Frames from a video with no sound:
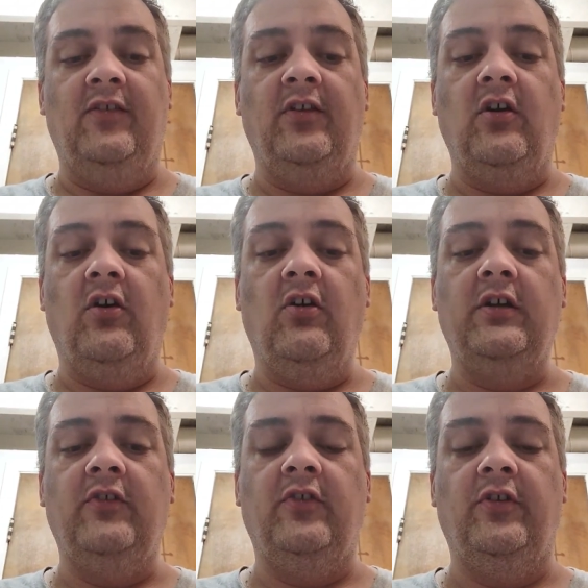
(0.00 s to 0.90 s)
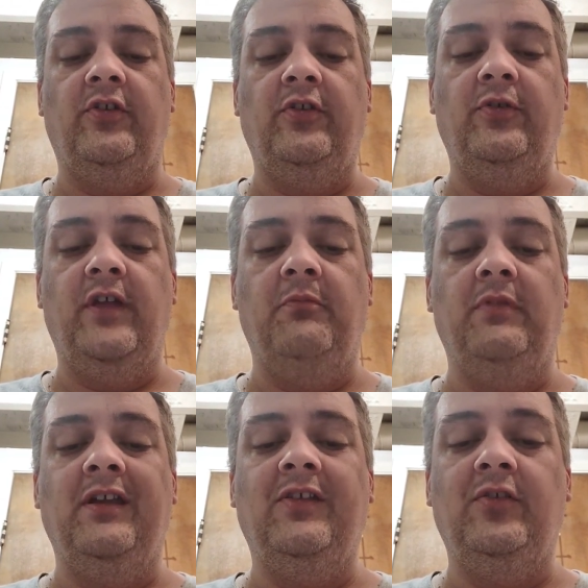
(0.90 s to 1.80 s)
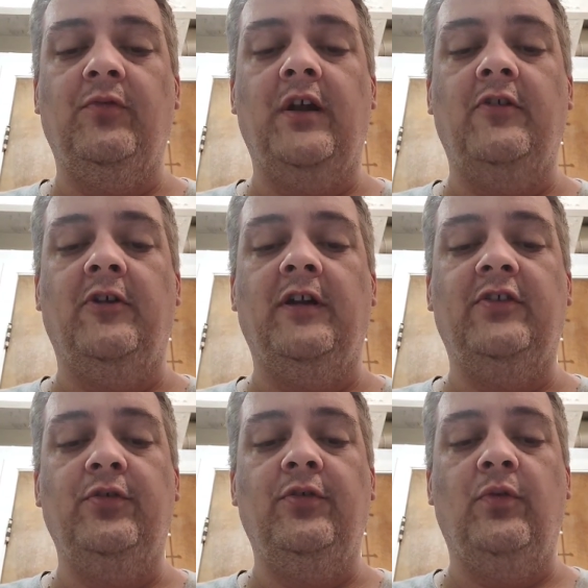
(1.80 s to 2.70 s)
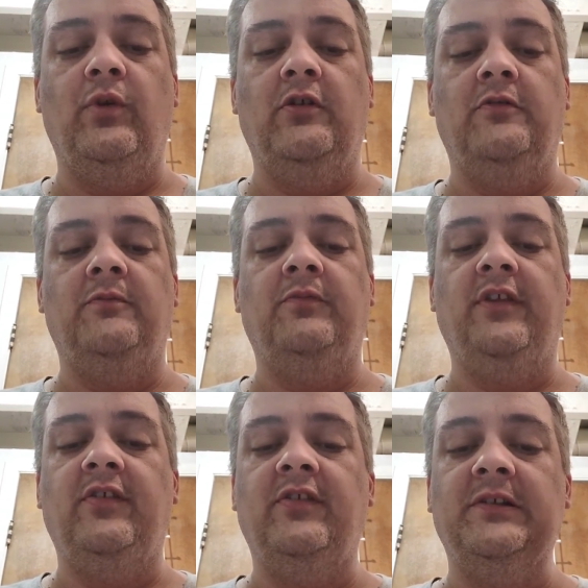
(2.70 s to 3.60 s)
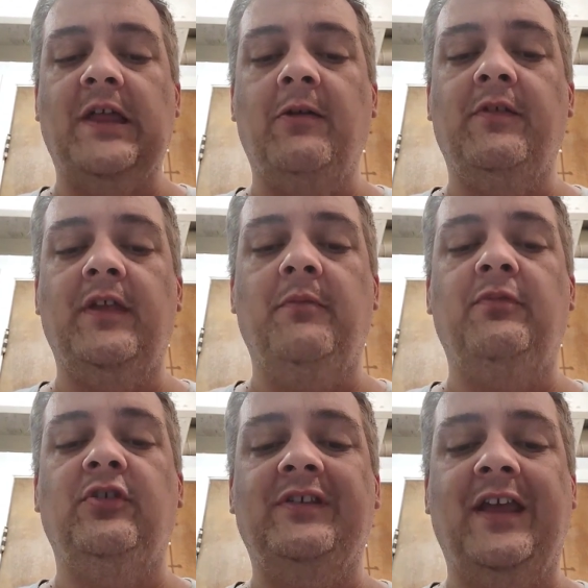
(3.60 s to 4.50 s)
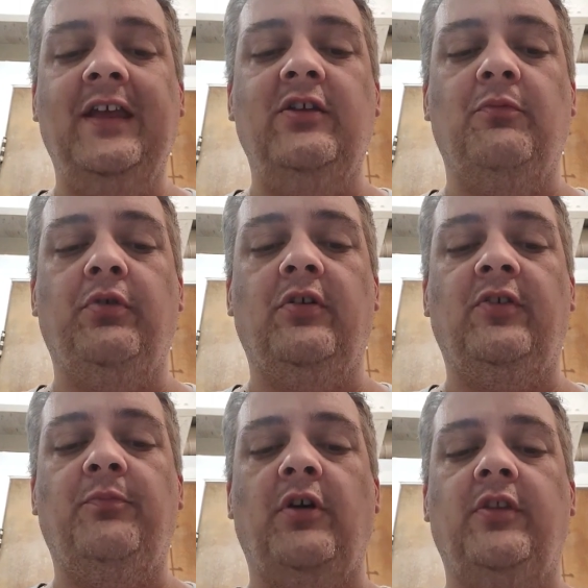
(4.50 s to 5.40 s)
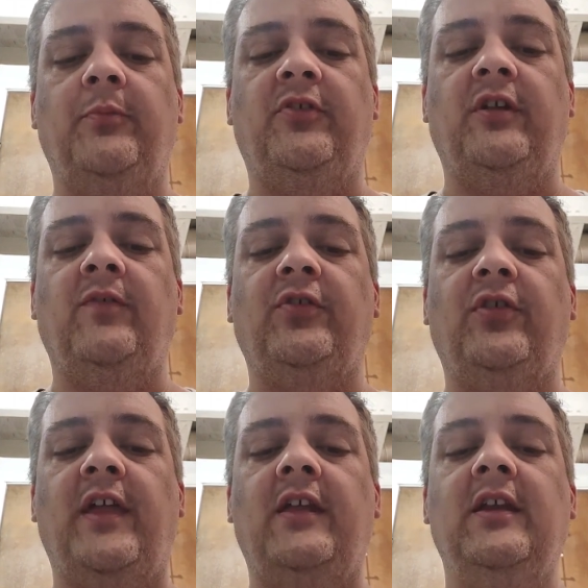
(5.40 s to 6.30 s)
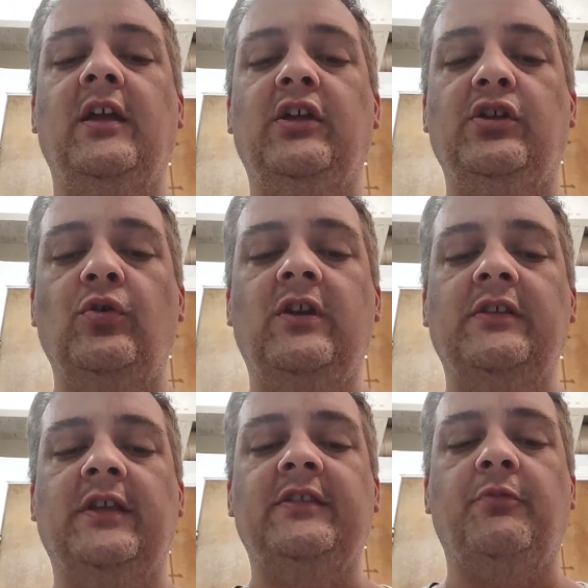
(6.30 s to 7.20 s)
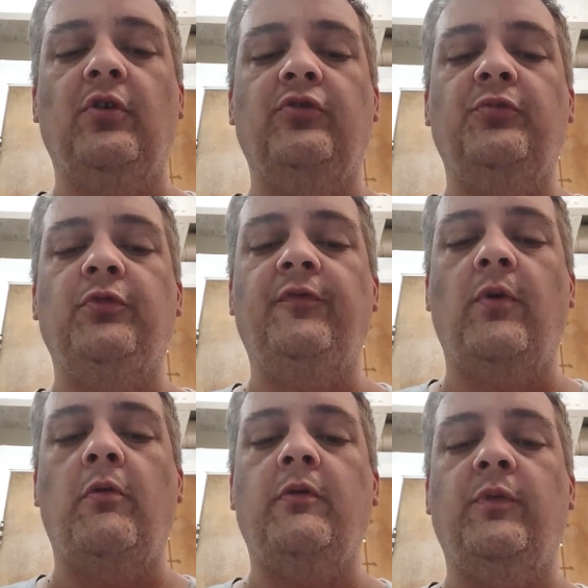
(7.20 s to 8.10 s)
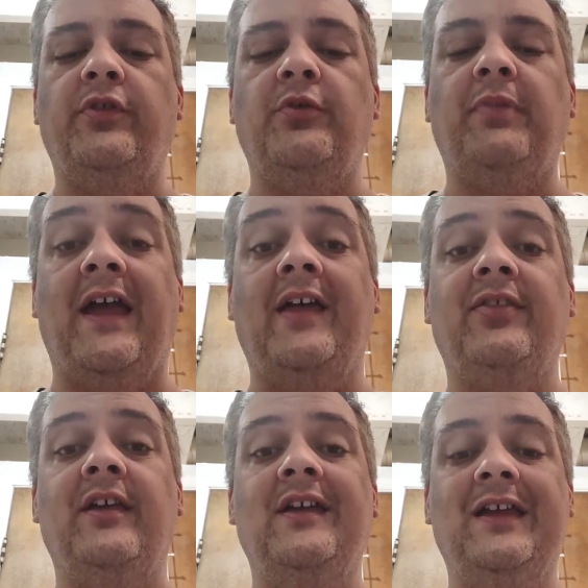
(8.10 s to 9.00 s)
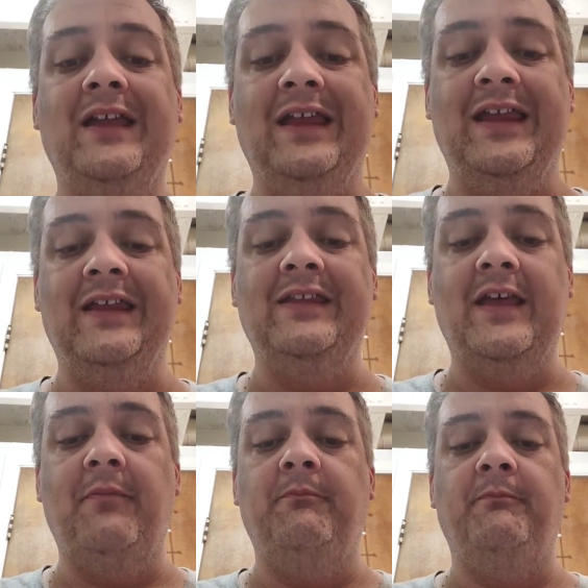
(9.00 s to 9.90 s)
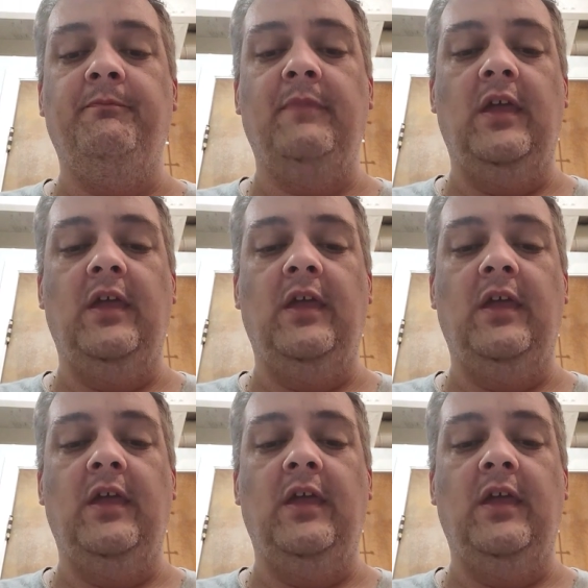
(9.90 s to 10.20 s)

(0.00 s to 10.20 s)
Casting all concerns to them is surrendering to their will. This is allowing them to take your burdens upon themselves so that you can let them go to move forward with your path in them.